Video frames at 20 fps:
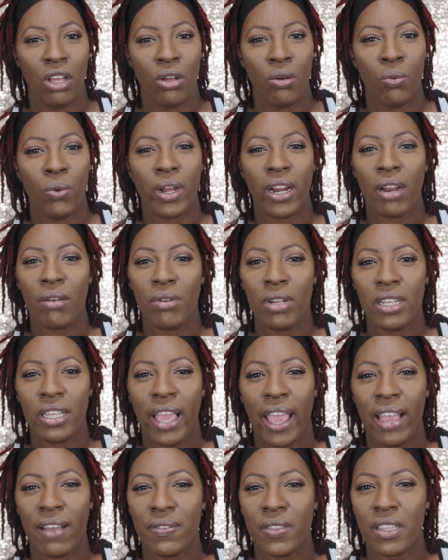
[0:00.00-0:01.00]
would I really
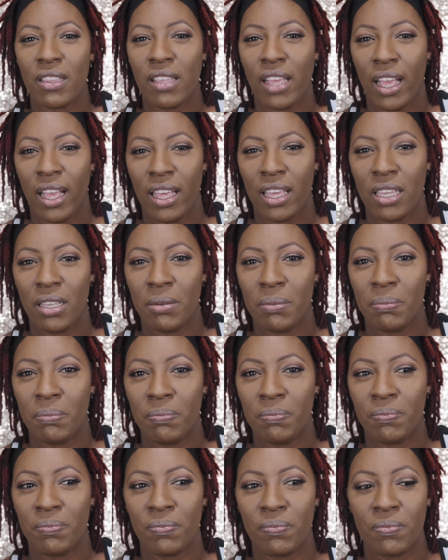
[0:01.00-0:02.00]
have the time?
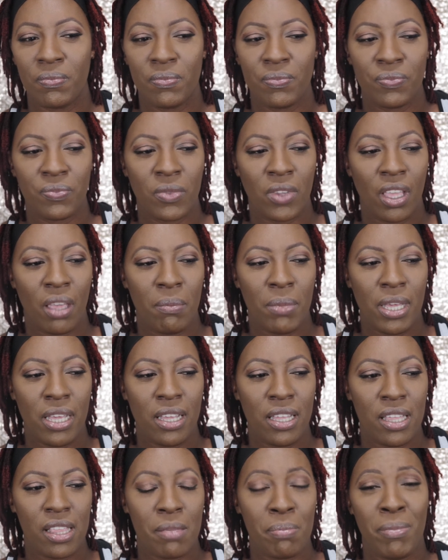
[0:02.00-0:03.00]

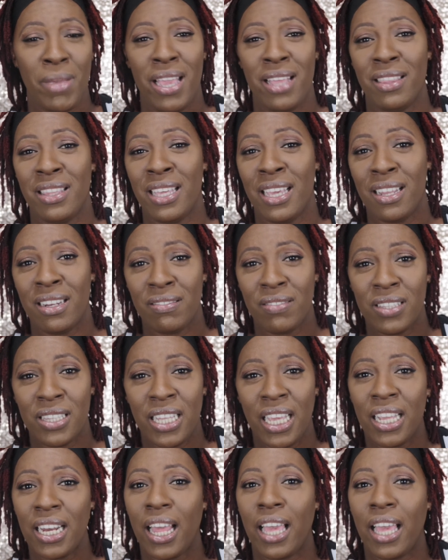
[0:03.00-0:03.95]
Because at the end of the day,